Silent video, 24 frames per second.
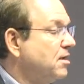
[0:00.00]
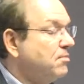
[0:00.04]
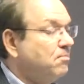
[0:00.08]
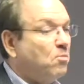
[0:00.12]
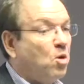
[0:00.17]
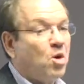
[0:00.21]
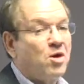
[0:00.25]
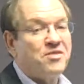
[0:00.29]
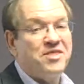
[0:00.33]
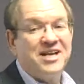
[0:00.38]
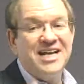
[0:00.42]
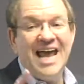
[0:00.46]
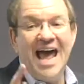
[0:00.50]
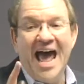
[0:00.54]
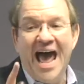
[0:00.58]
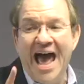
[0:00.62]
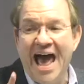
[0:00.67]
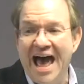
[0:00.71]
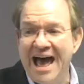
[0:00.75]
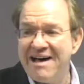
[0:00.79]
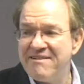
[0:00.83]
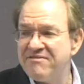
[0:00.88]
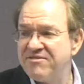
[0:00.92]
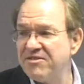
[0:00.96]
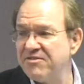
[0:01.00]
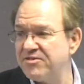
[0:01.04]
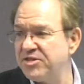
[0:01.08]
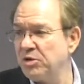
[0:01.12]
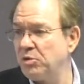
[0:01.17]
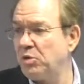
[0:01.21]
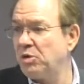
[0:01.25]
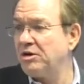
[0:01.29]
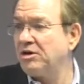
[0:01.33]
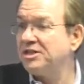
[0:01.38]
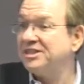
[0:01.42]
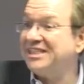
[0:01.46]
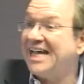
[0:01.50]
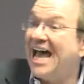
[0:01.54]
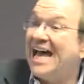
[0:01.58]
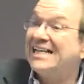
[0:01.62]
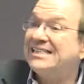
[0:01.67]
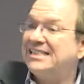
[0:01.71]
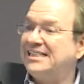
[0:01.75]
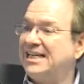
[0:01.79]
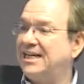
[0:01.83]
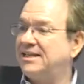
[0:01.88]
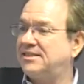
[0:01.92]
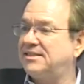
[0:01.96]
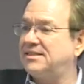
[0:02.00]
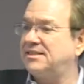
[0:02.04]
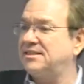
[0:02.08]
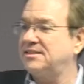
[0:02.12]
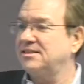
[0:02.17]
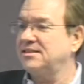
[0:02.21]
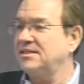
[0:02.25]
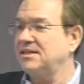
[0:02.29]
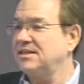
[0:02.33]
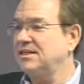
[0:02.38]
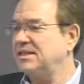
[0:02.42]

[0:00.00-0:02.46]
More than half of the world's assets,